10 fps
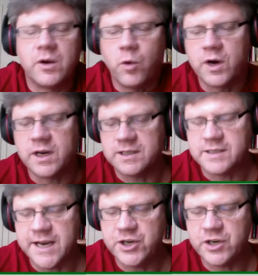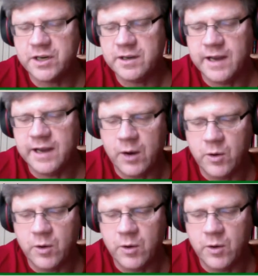organization, the Ecuador